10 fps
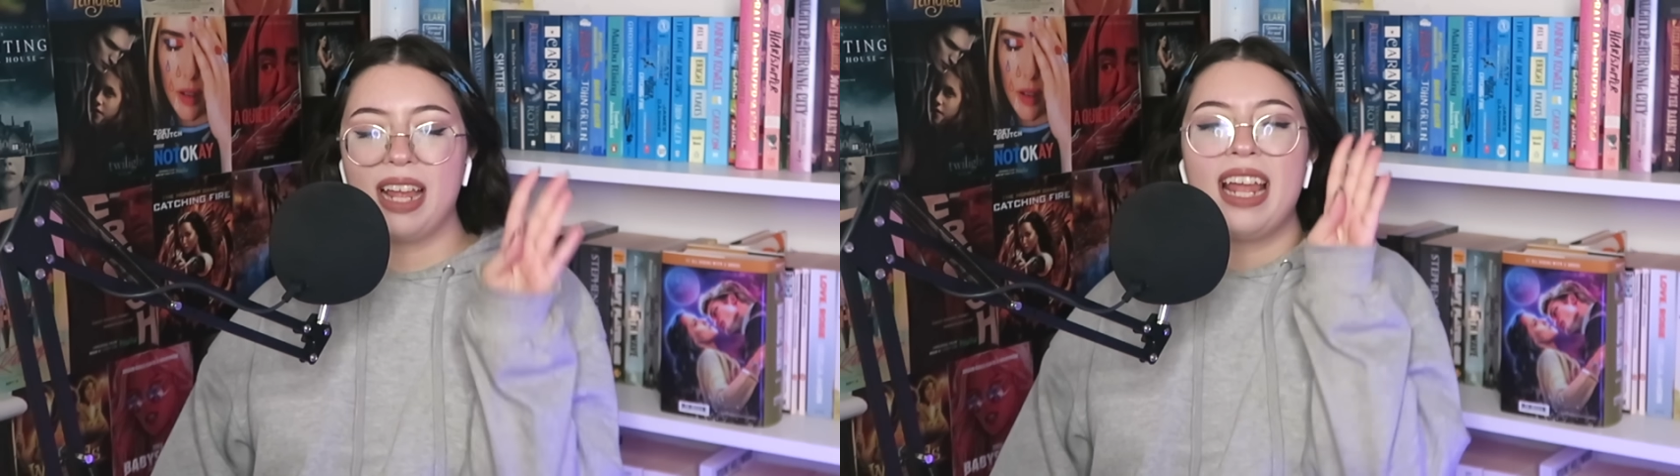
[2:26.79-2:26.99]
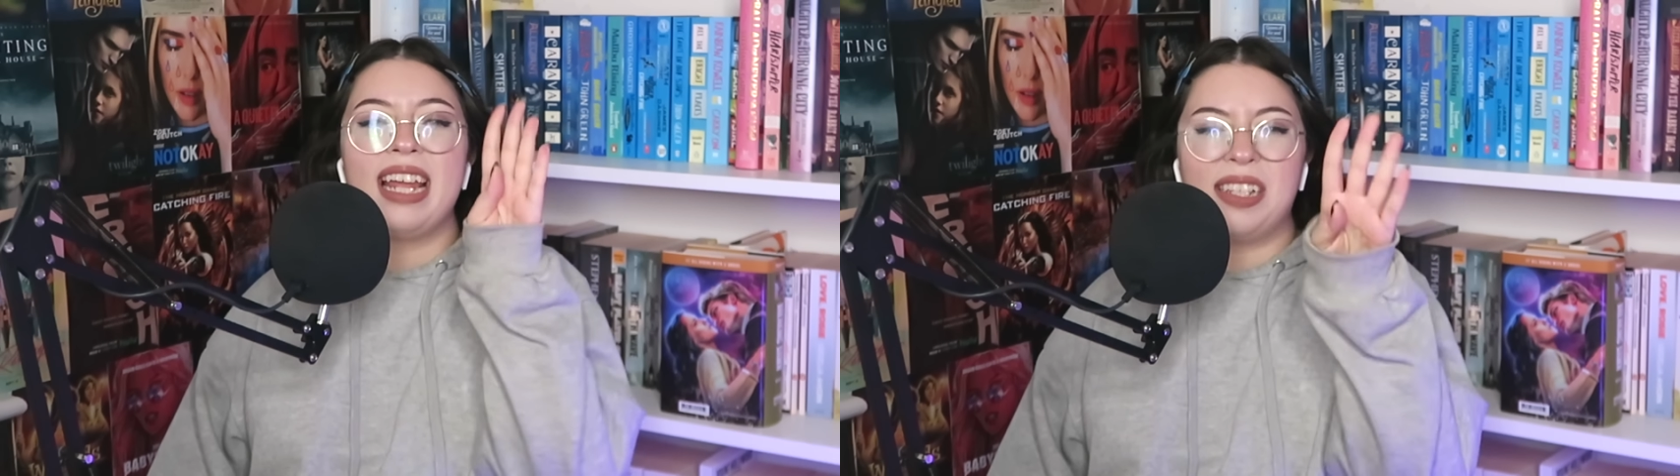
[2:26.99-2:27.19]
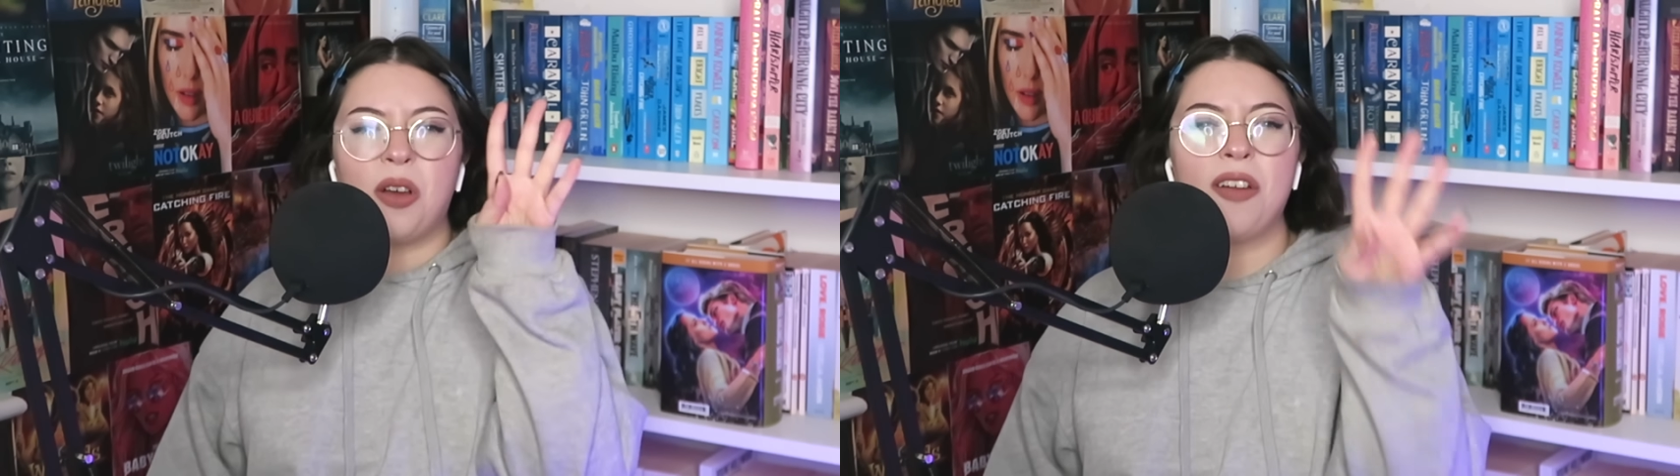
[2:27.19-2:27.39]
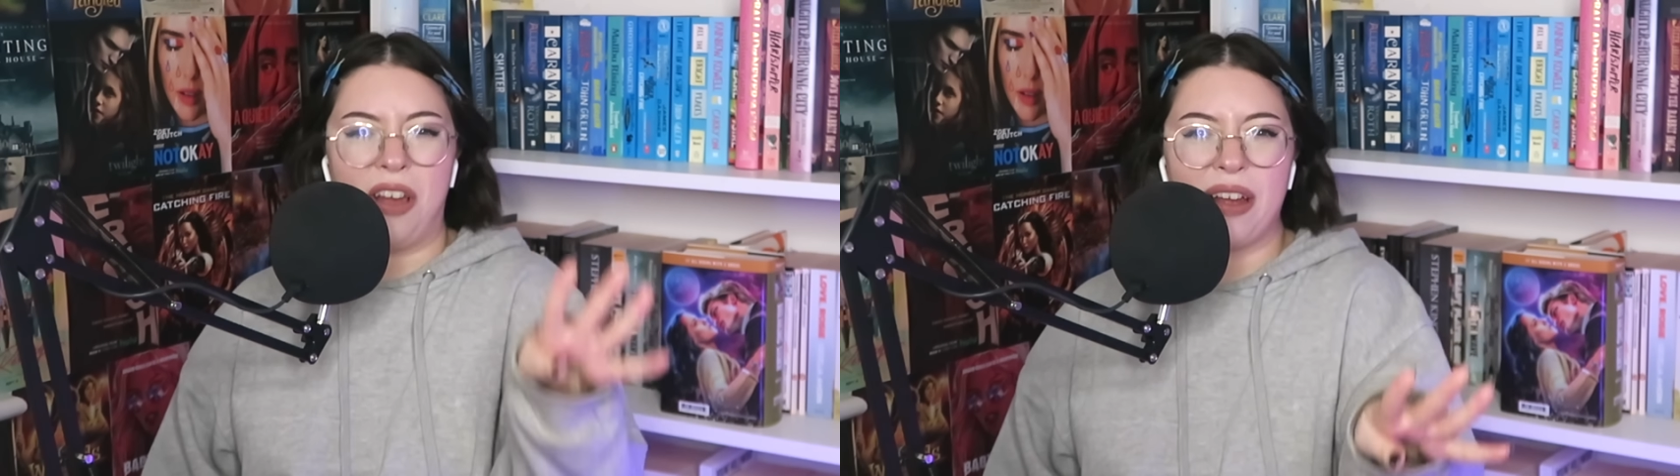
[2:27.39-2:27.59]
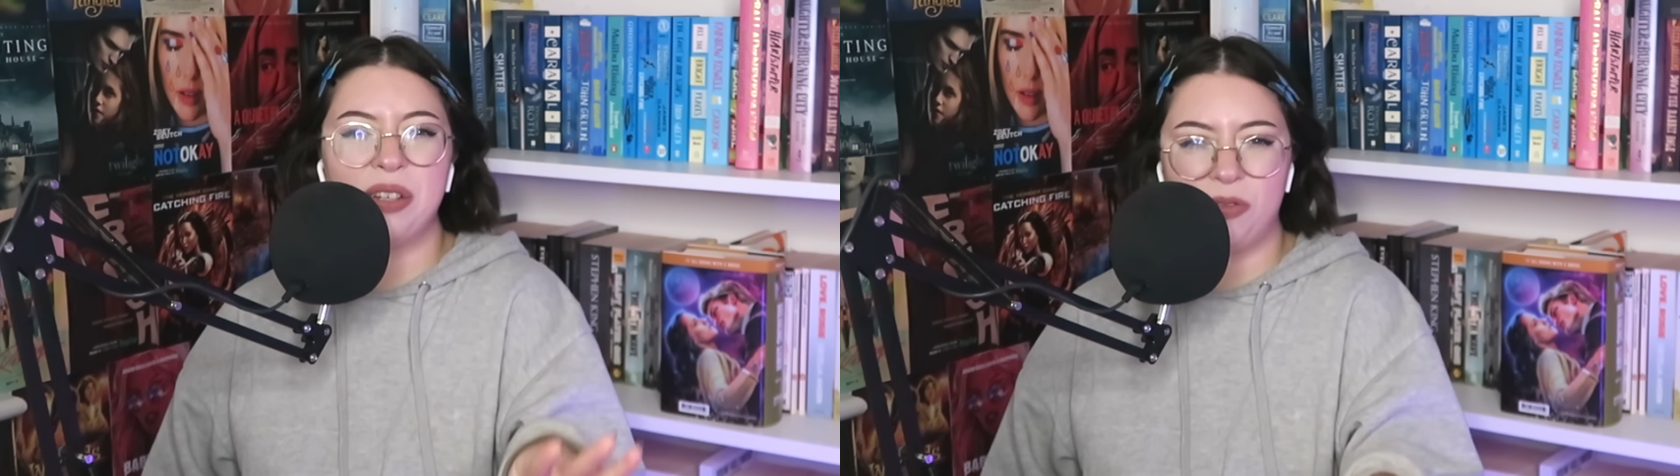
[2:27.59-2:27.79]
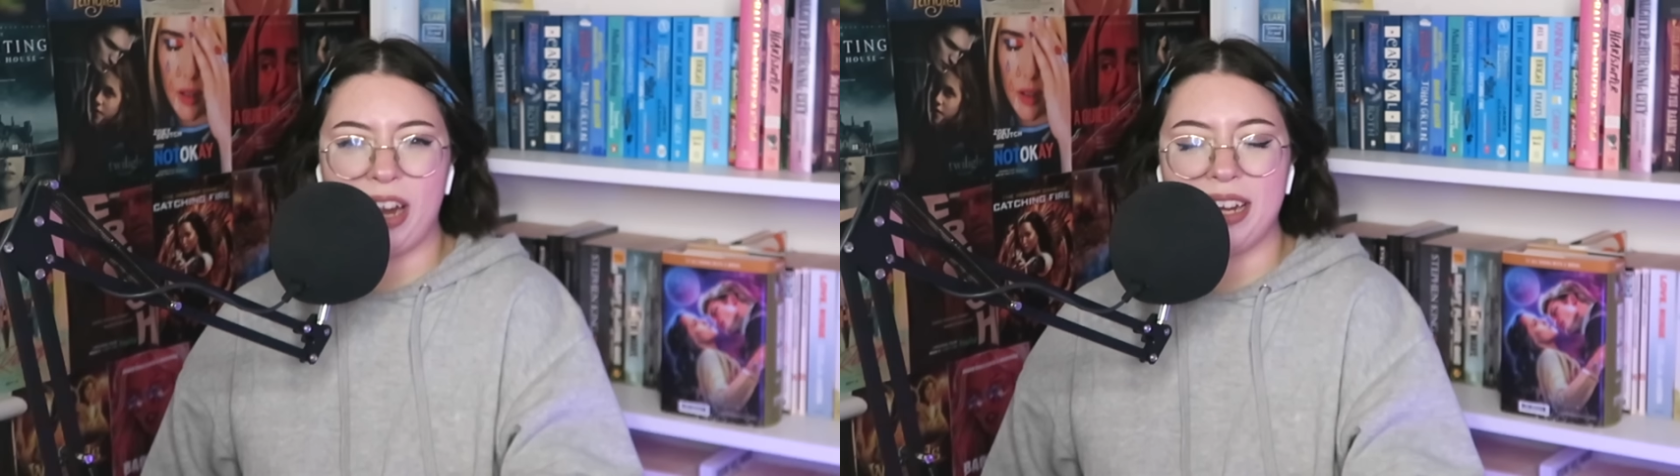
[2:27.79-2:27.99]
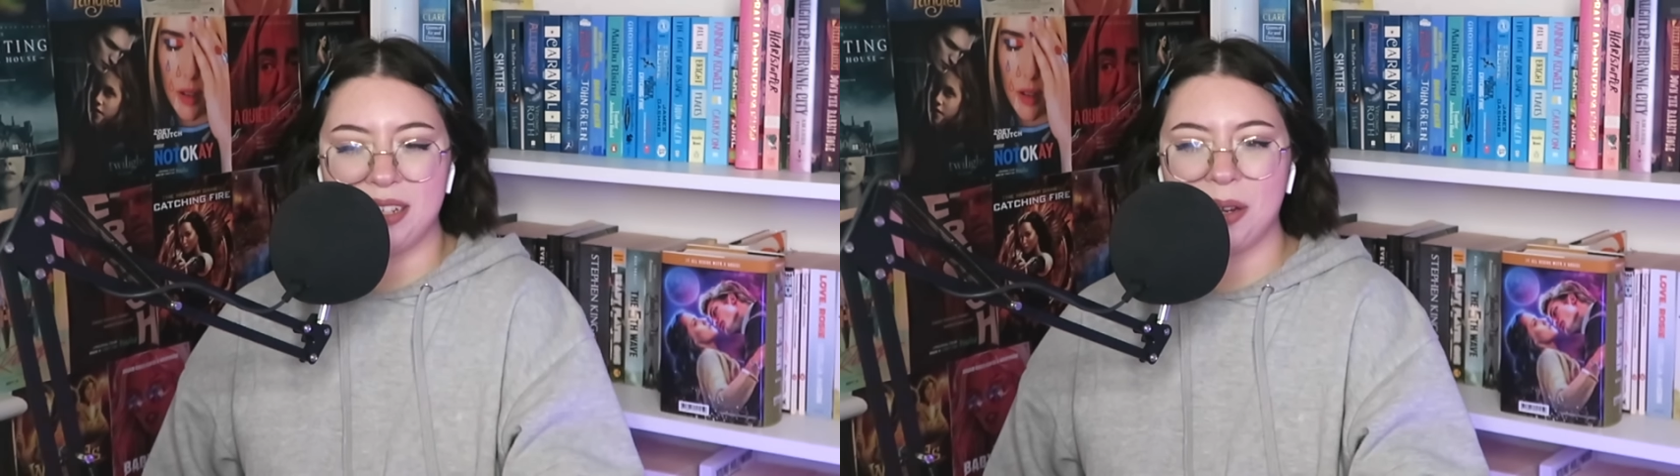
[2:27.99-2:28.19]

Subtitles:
he's got a nice face,